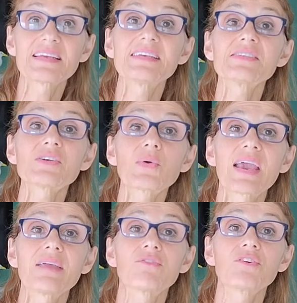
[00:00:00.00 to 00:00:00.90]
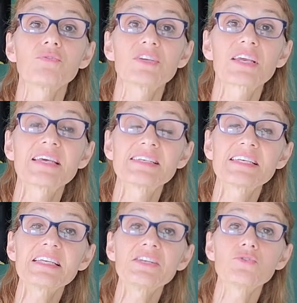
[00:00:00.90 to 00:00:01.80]
is okay for you to
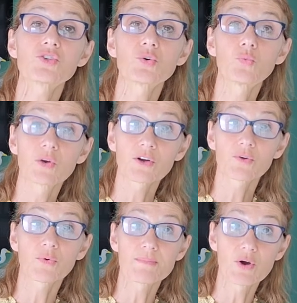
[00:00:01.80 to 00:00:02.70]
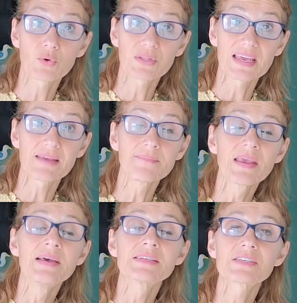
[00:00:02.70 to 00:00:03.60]
continue to work remotely.
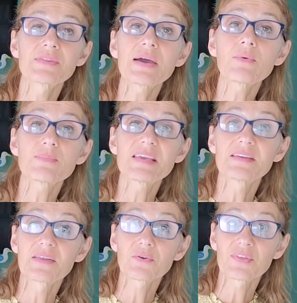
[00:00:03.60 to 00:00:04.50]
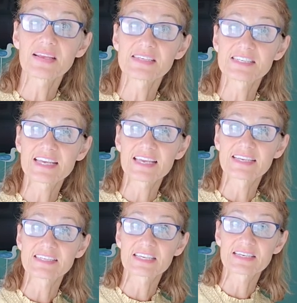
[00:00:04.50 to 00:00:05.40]
So that would be another thing to take
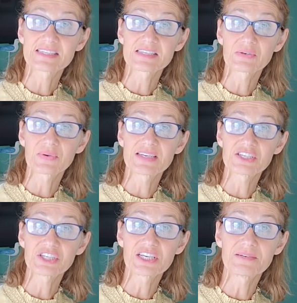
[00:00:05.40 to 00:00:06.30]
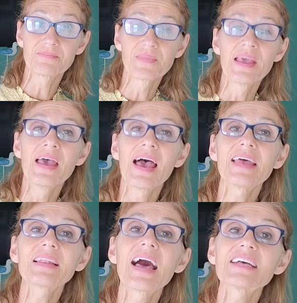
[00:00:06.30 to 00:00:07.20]
into consideration.
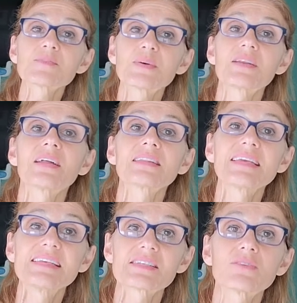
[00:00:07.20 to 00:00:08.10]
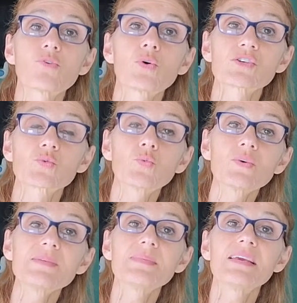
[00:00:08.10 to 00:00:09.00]
And last but not least, of course,
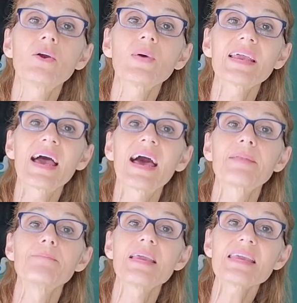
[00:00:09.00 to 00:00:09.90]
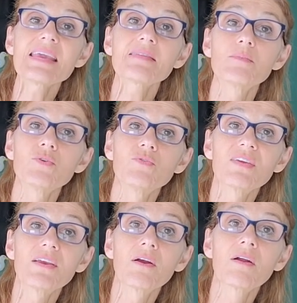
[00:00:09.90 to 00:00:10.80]
would be going ahead and making the move
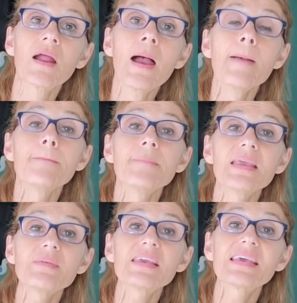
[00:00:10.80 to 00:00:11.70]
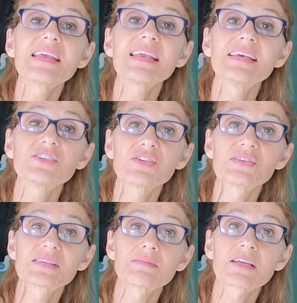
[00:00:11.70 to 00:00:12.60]
here maybe getting into
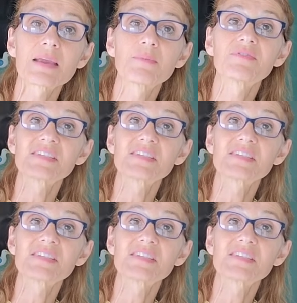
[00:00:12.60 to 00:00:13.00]
some type of